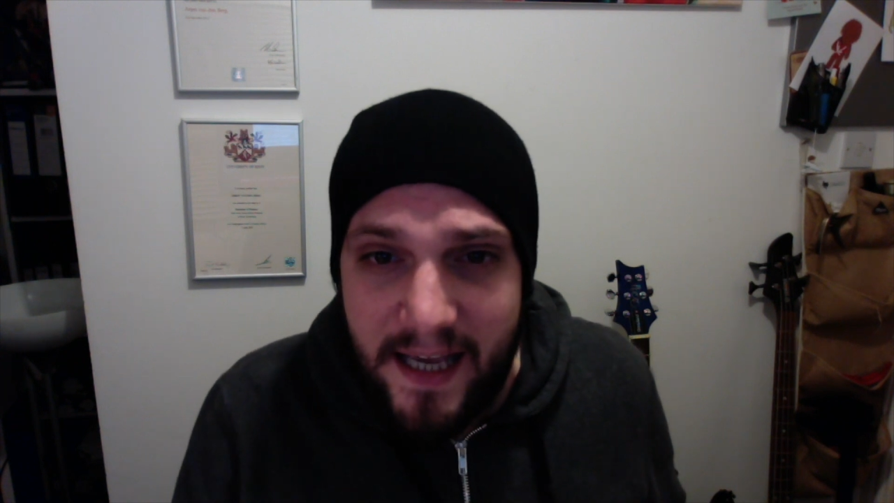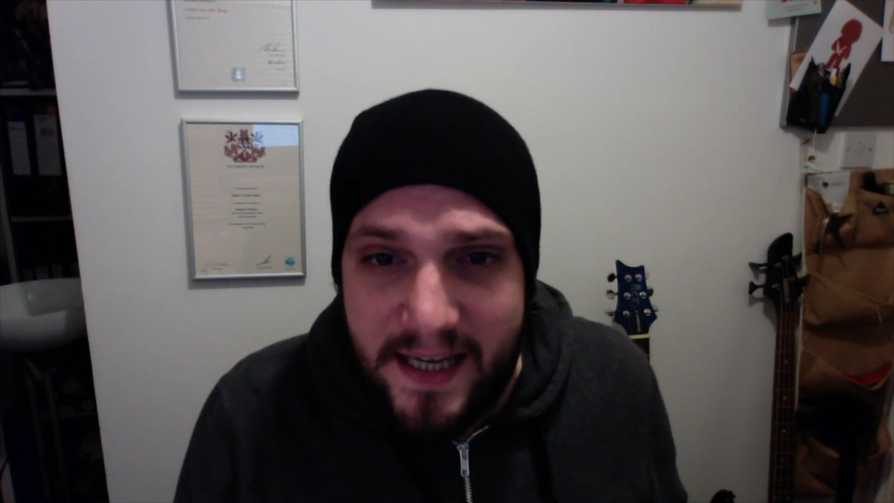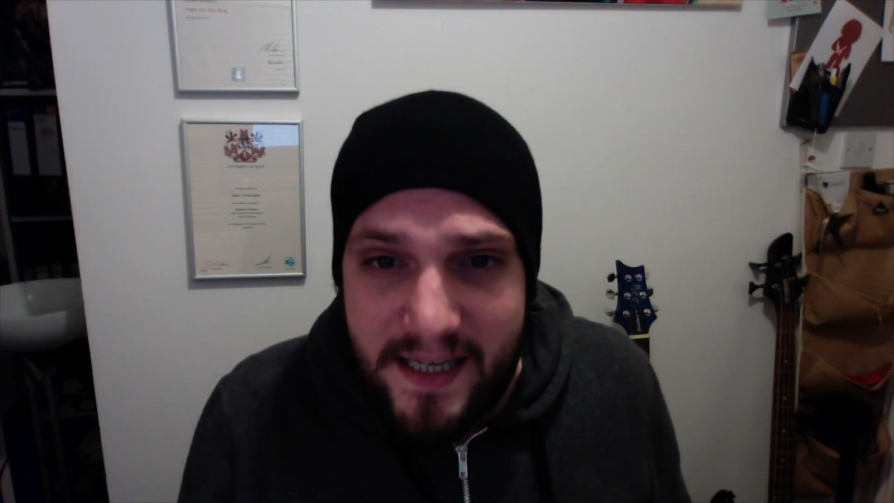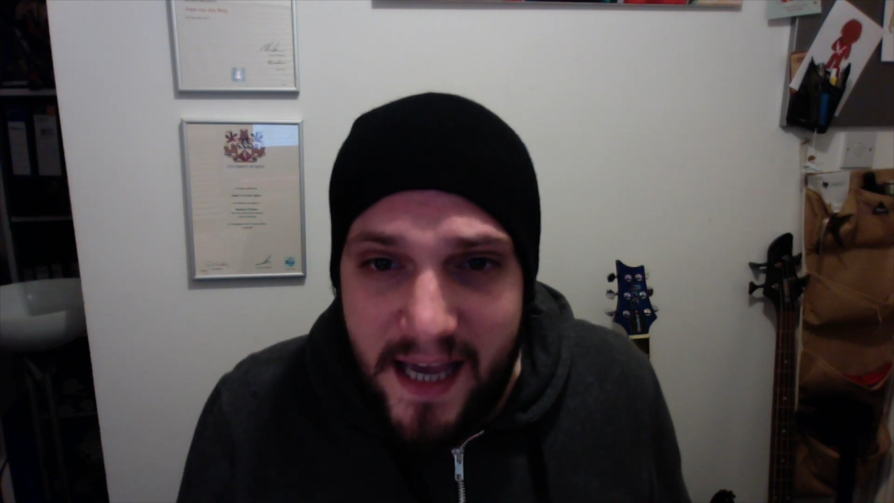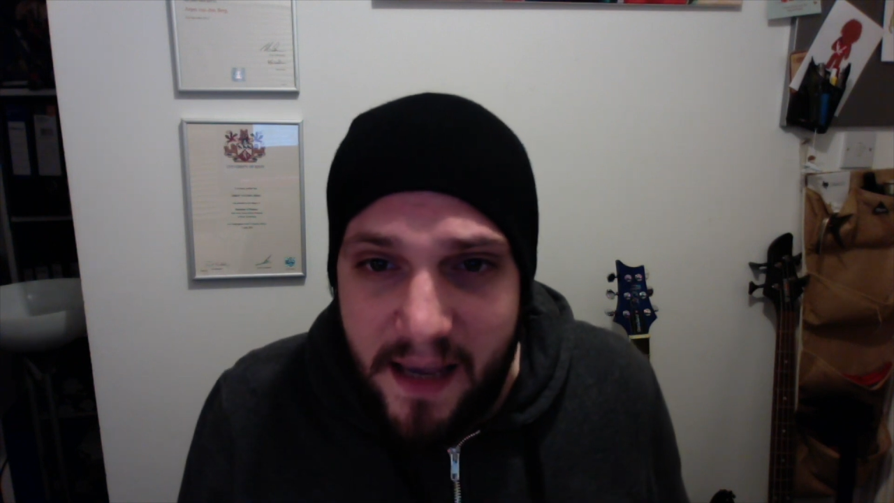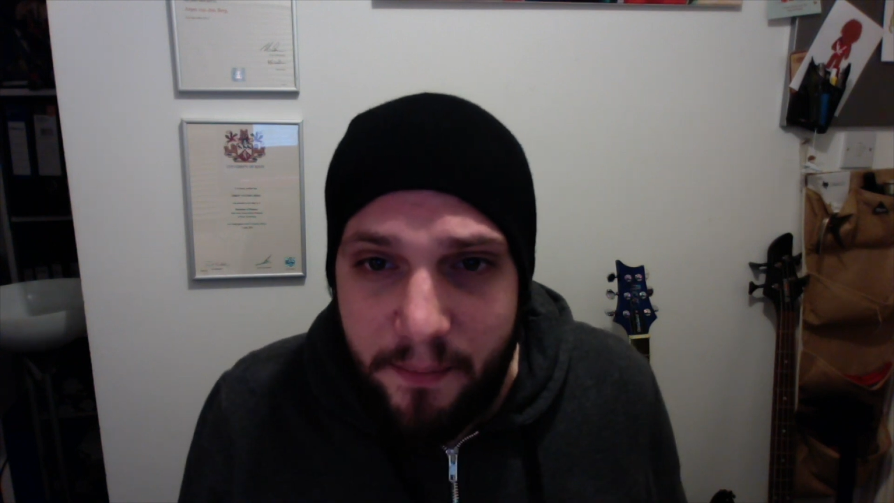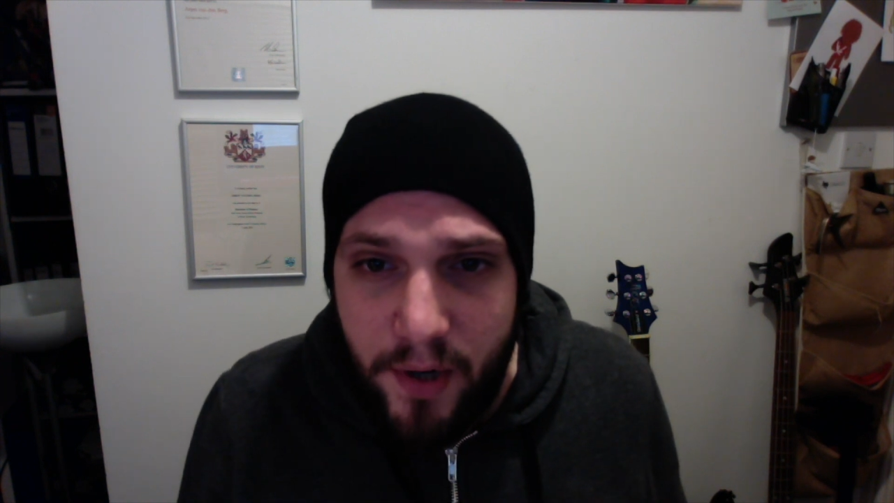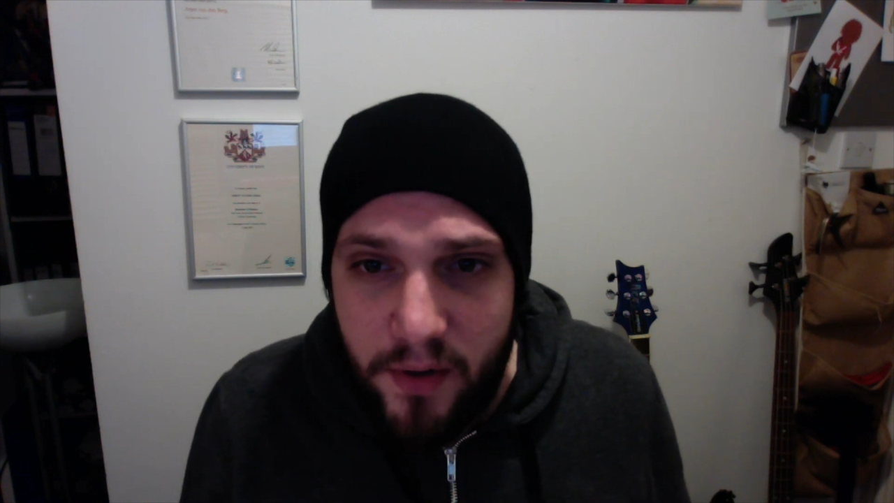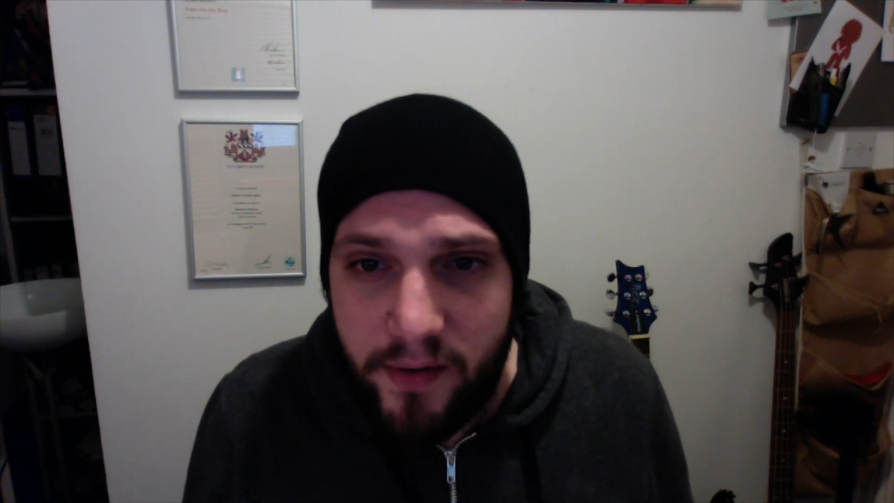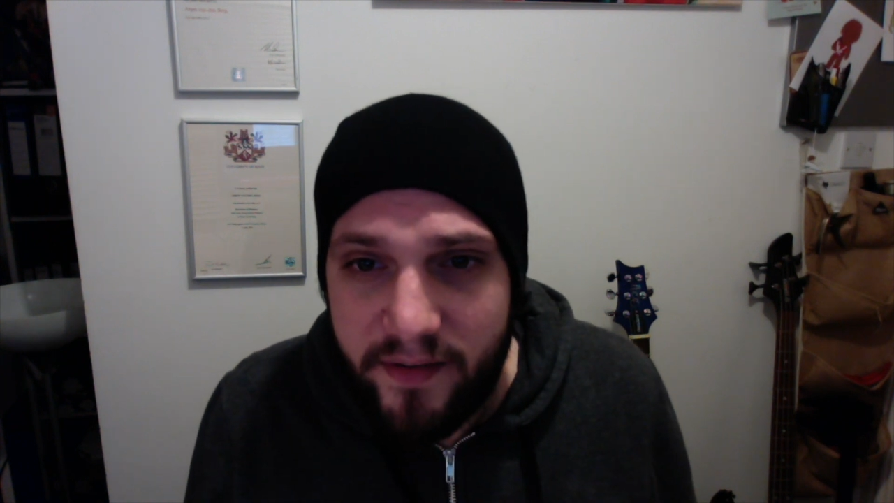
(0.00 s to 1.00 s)
ESA
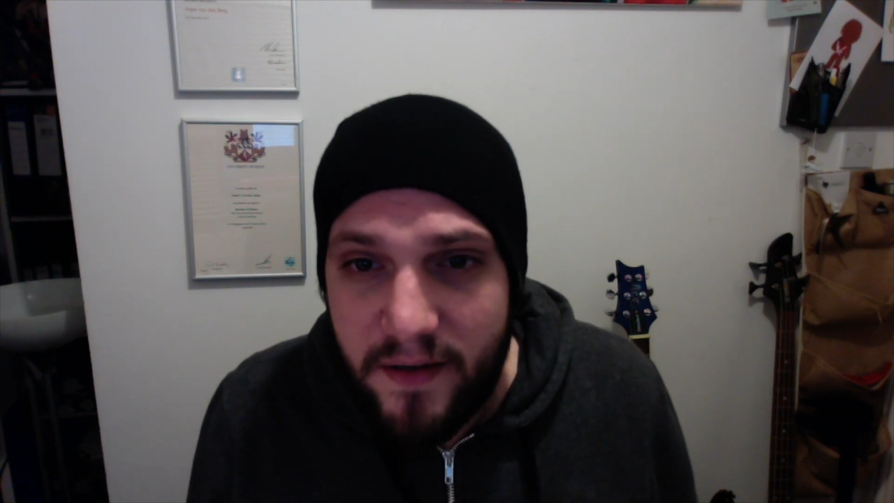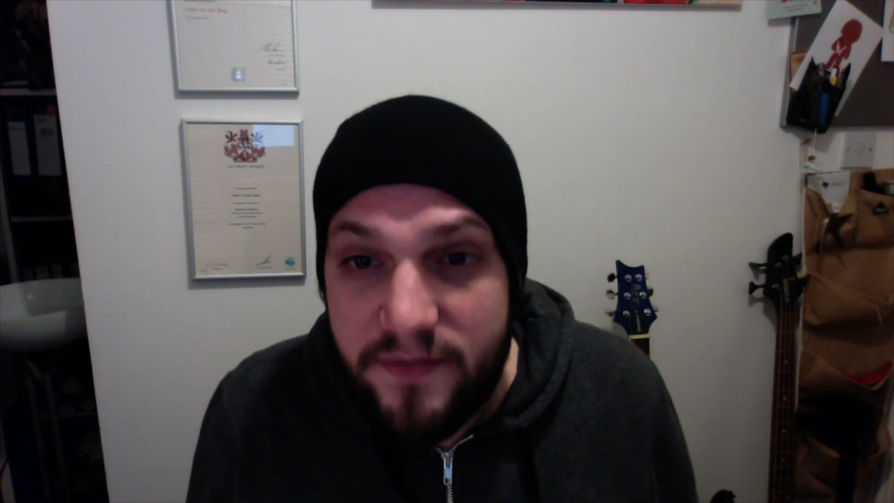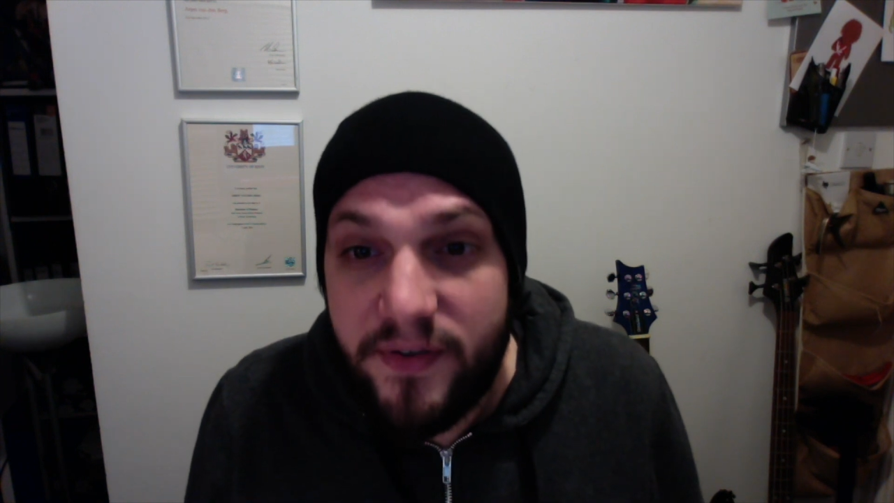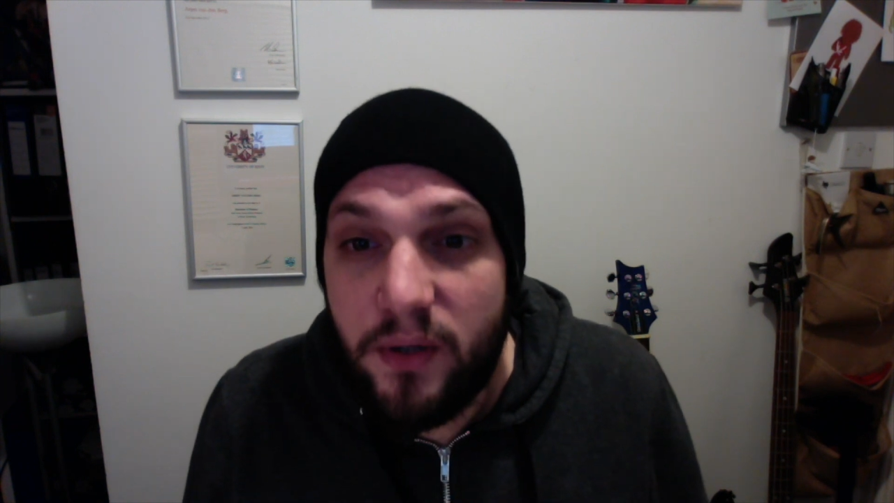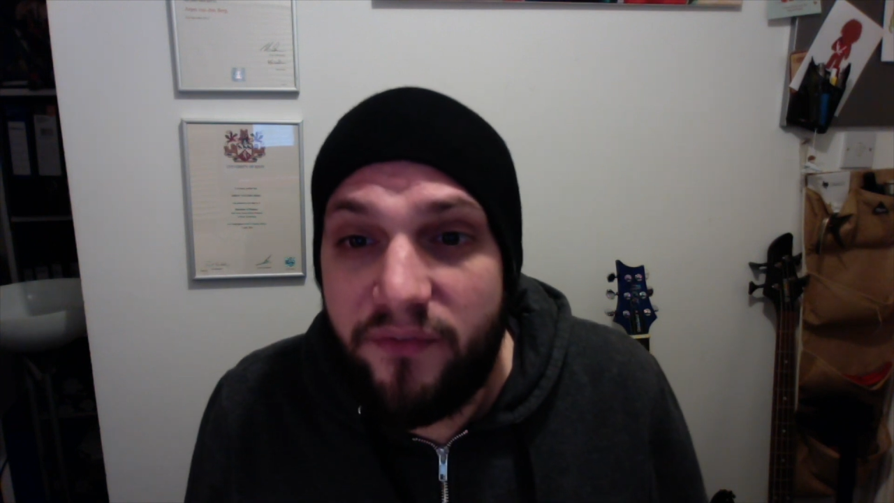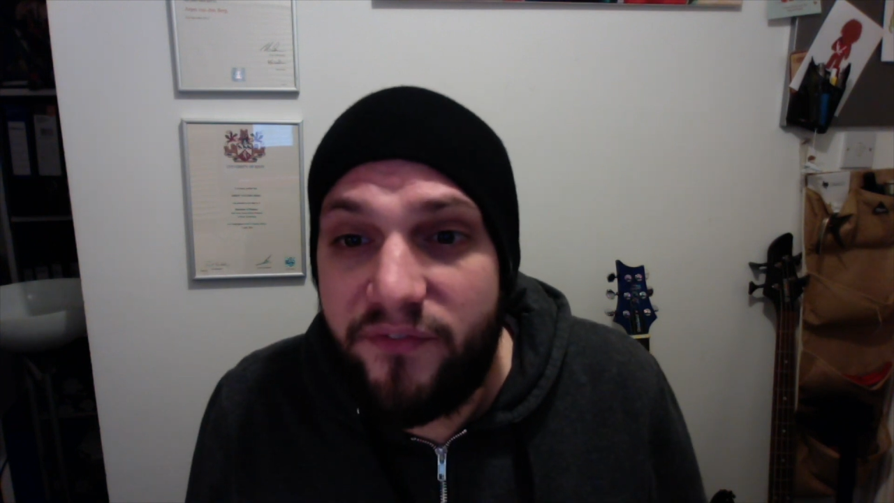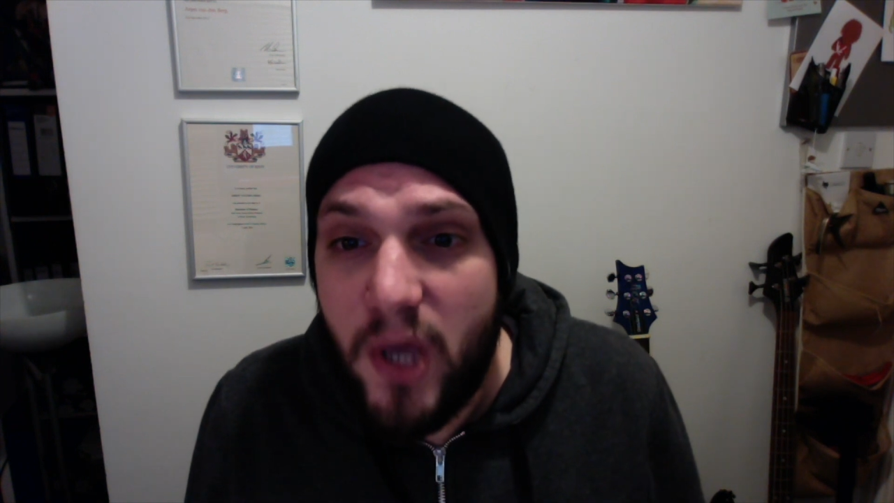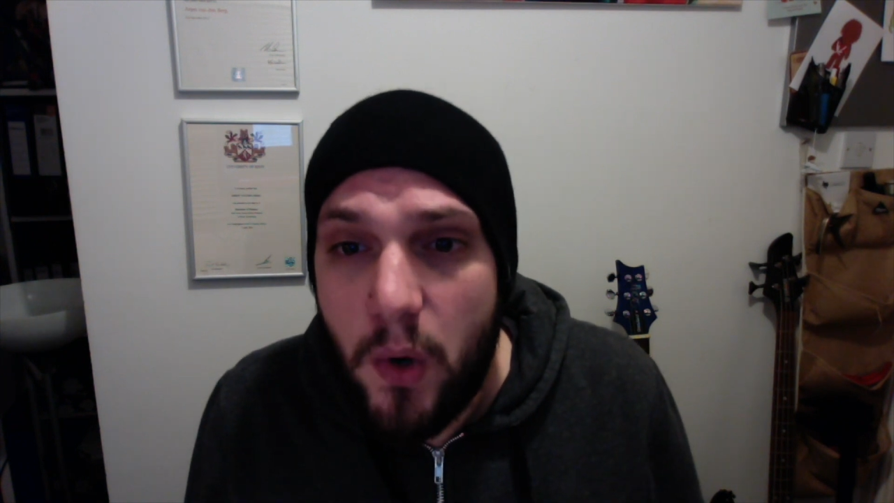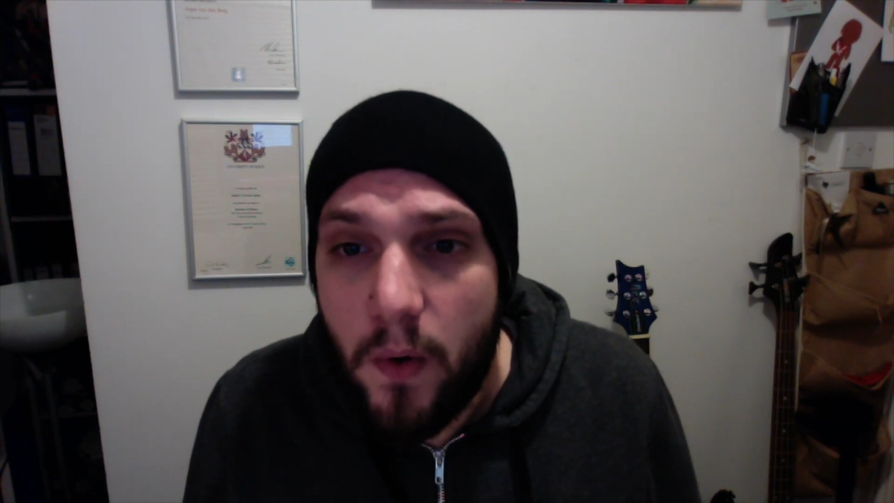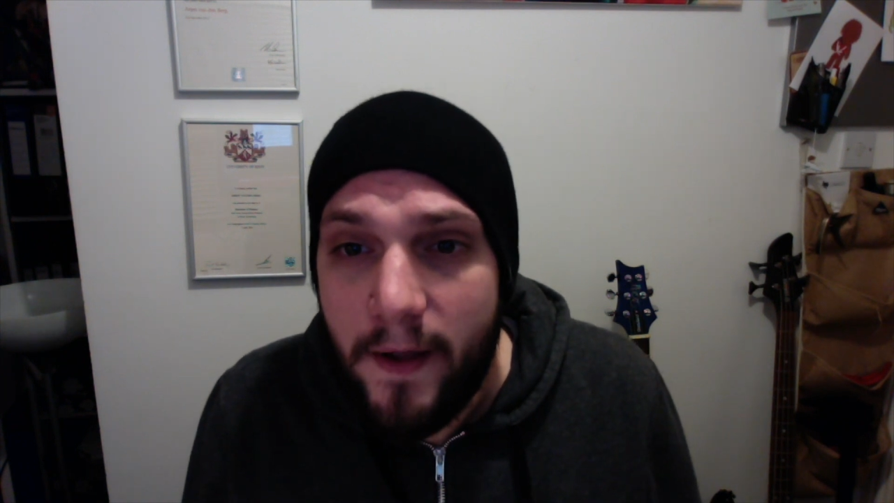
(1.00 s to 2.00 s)
prioritize field of
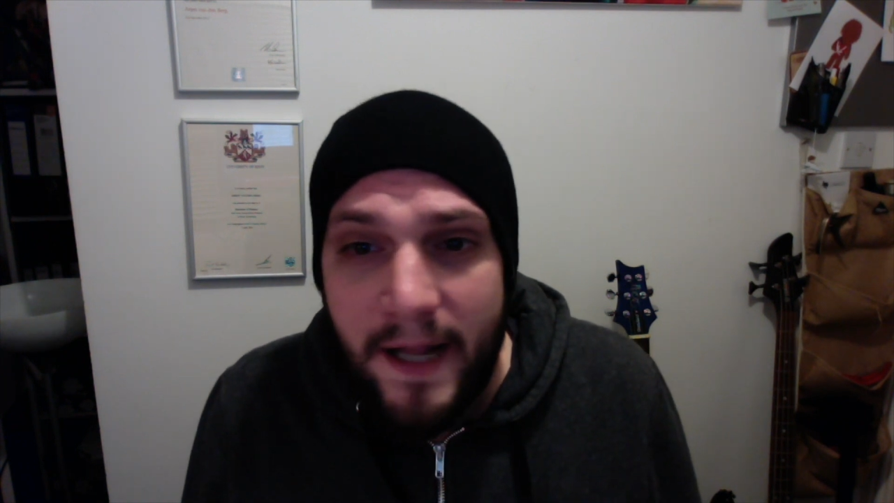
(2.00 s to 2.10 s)
view